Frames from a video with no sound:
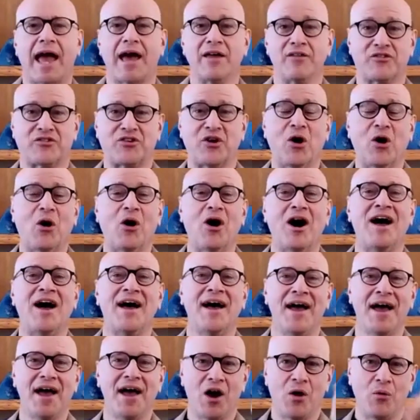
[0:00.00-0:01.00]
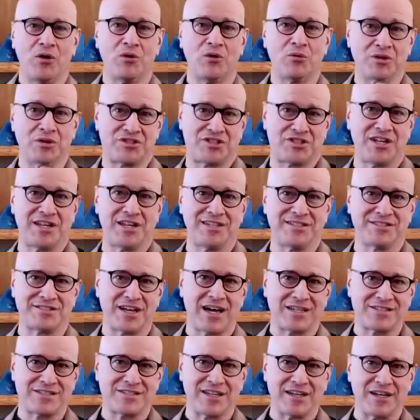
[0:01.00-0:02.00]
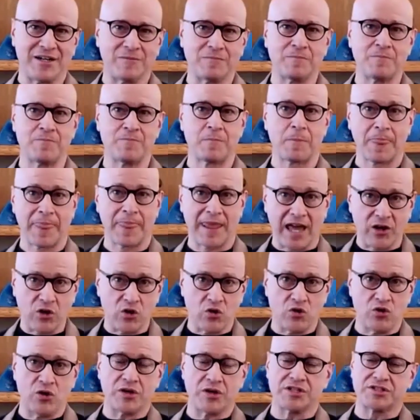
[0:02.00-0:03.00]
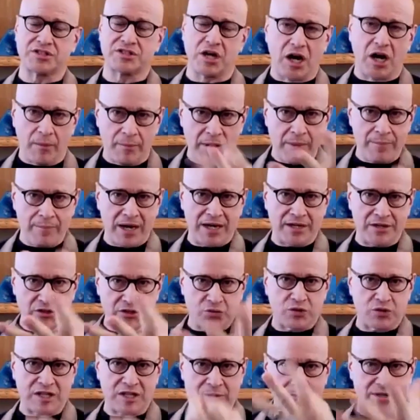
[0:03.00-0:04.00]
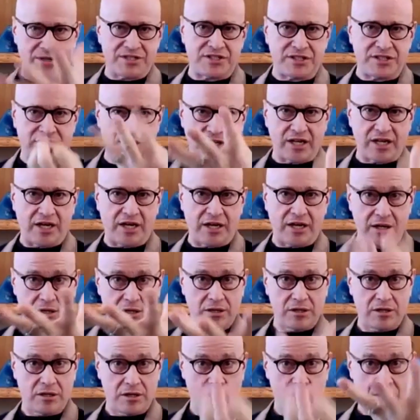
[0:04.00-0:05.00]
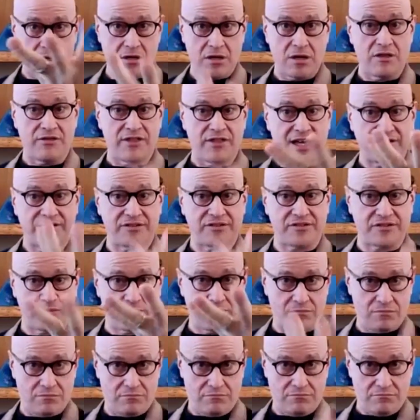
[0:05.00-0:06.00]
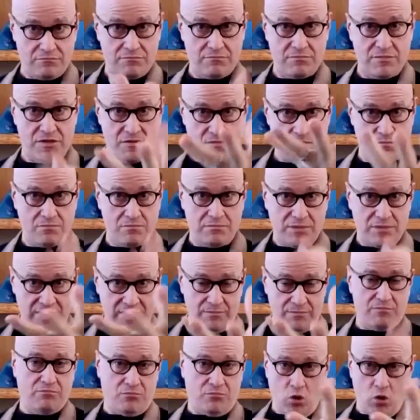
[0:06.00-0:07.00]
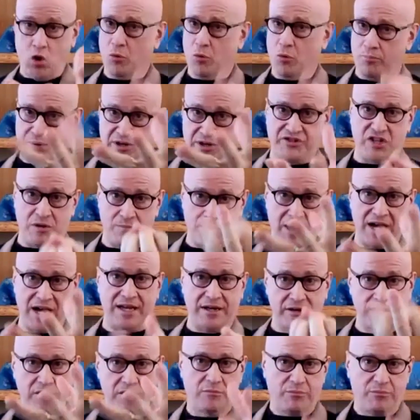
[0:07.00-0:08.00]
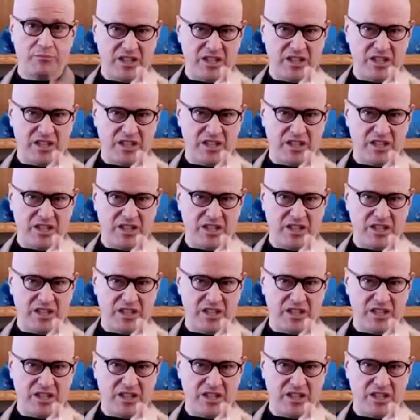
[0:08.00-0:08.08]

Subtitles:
And so when we're sitting zazen and you notice, oh, my mind is really busy today, that's my busy mind.